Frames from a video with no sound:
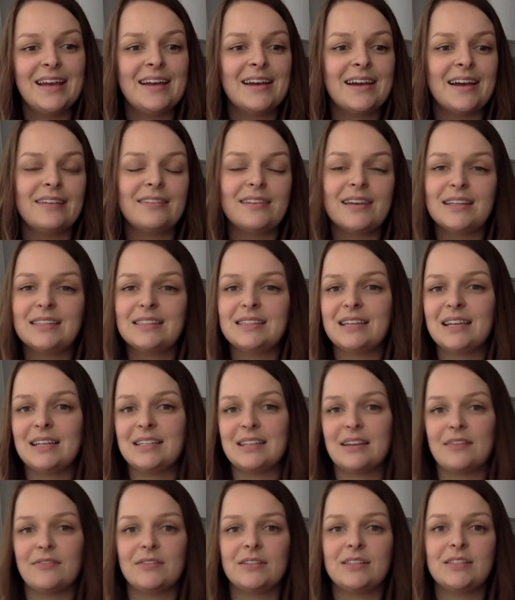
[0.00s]
And lastly, I
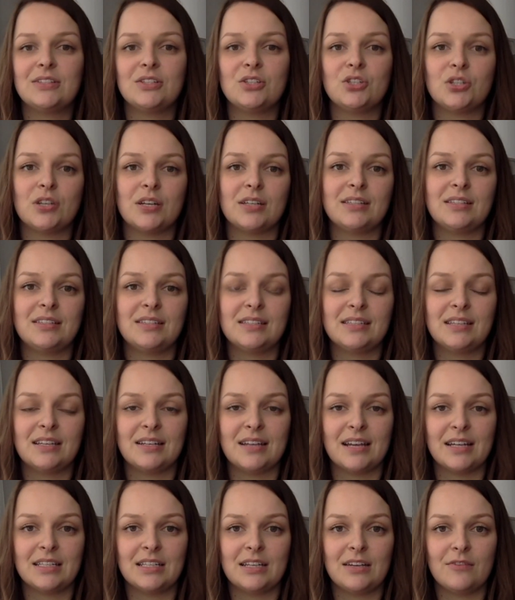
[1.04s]
definitely suggest
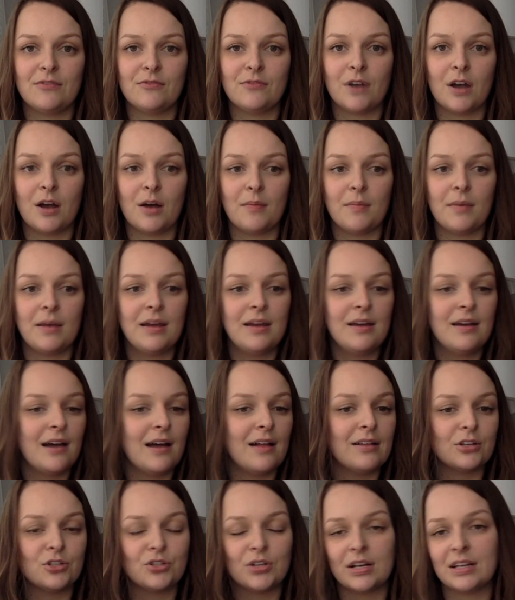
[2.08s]
disconnecting from
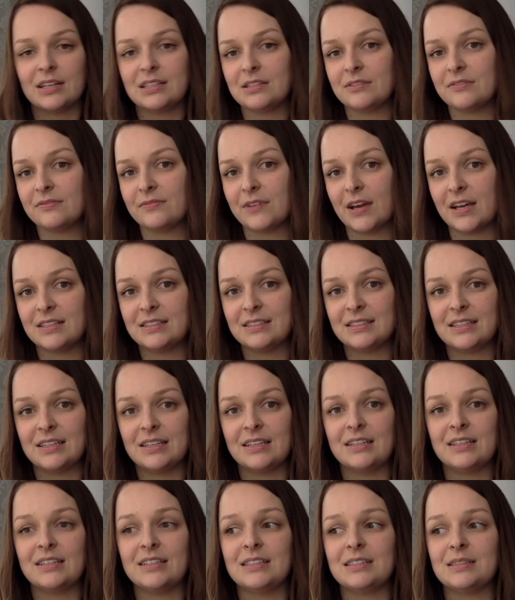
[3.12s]
electronic
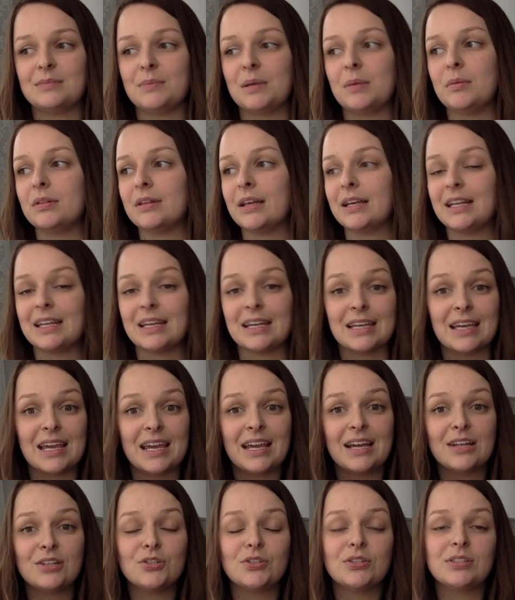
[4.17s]
devices, maybe lighting a
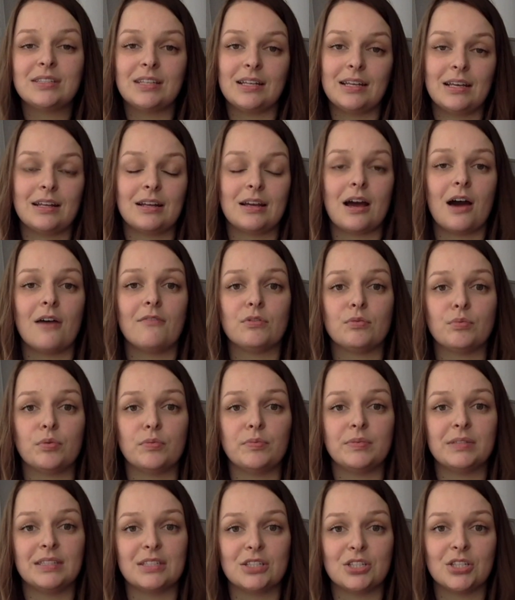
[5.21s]
candle, sitting in a comfortable
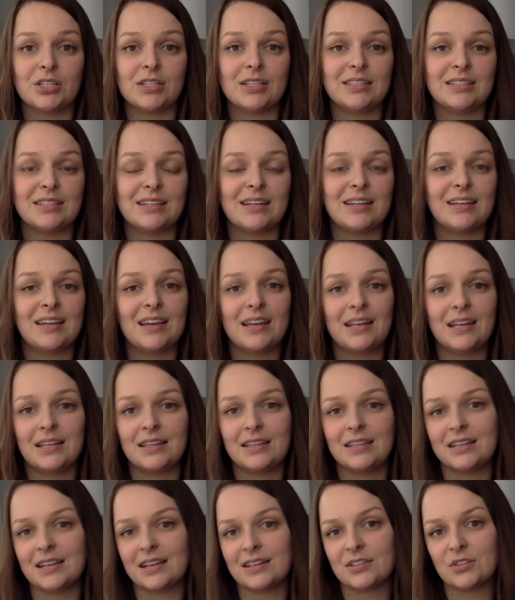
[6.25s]
position, and dedicating the
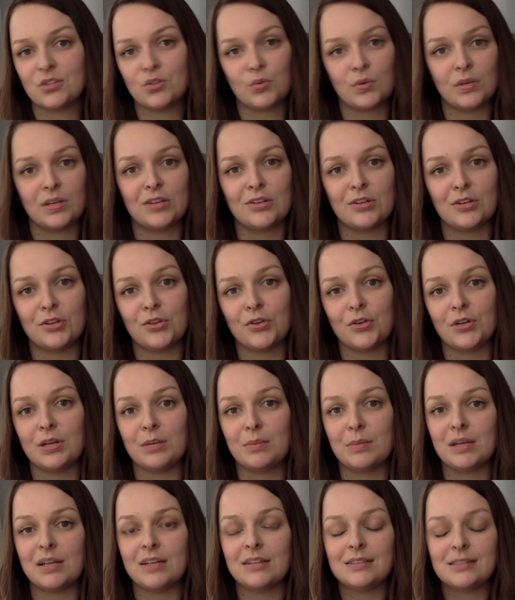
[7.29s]
next 20 to 30
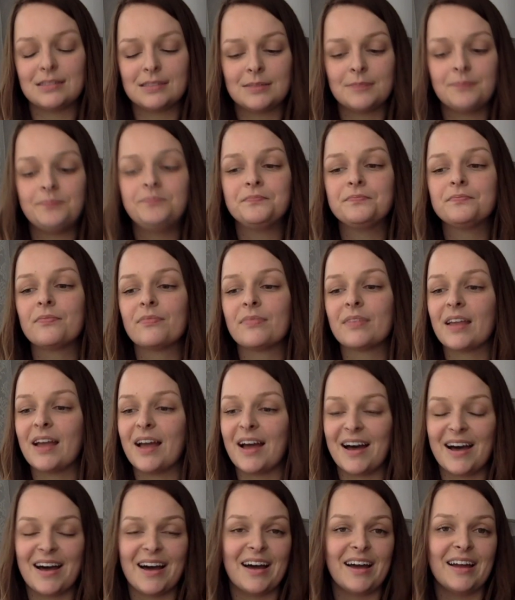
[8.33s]
minutes
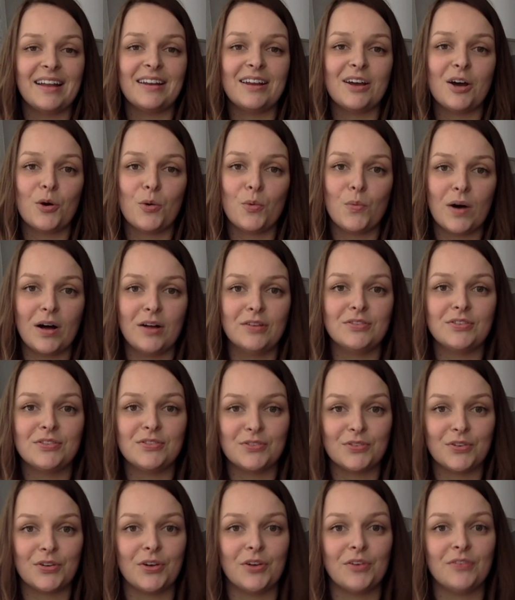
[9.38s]
on a
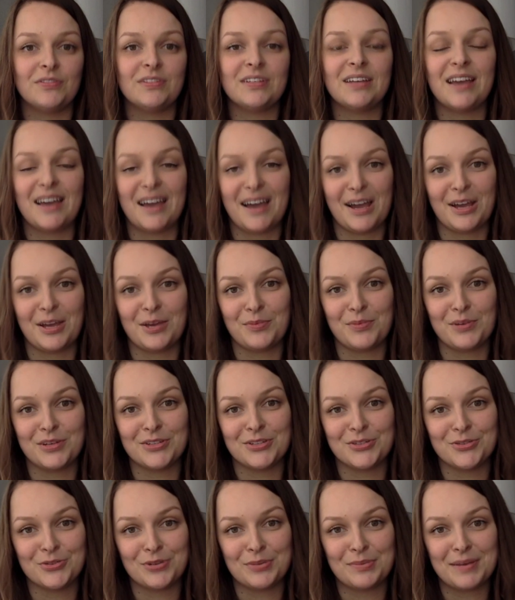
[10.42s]
well-deserved
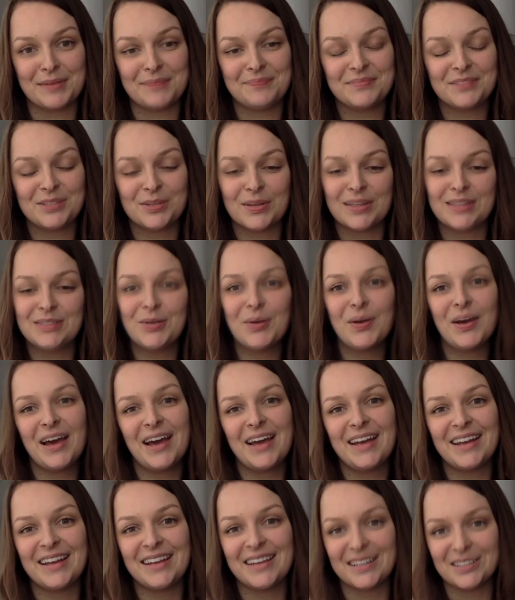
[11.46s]
acupressure treatment. So let's go ahead
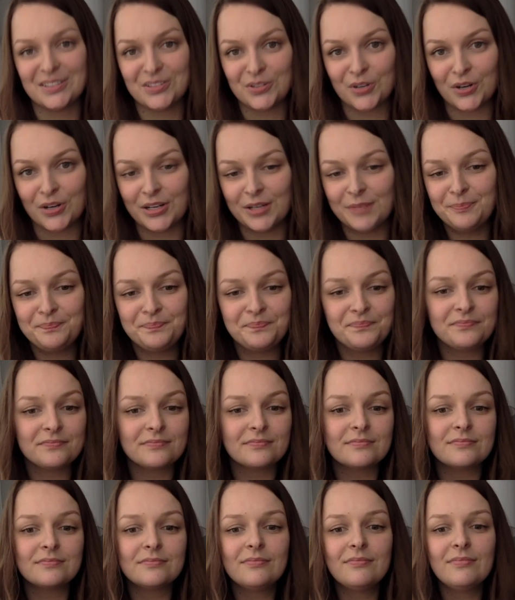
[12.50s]
and get started.
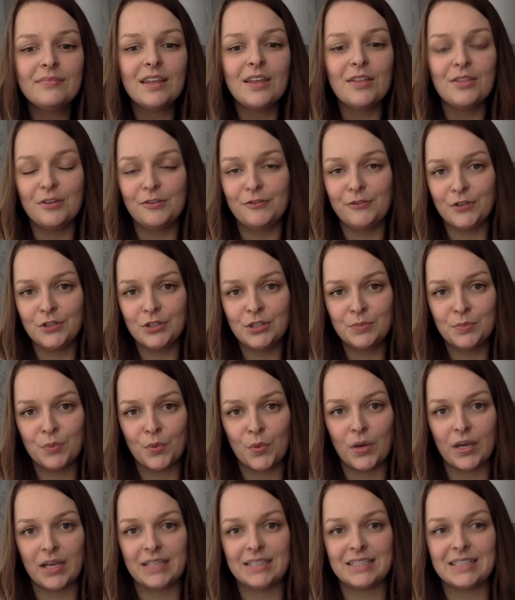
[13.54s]
The first
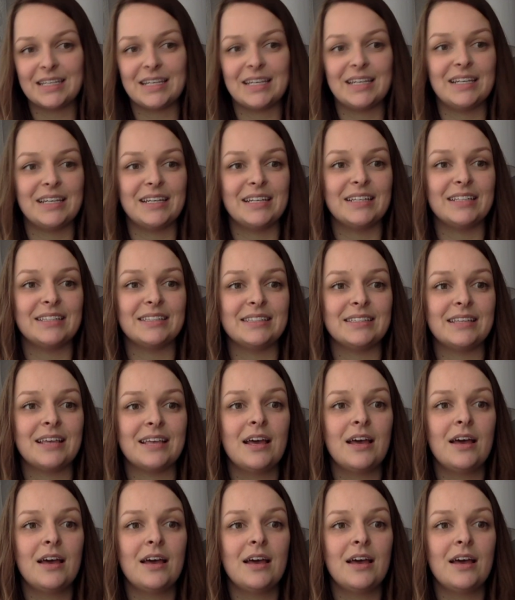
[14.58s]
point is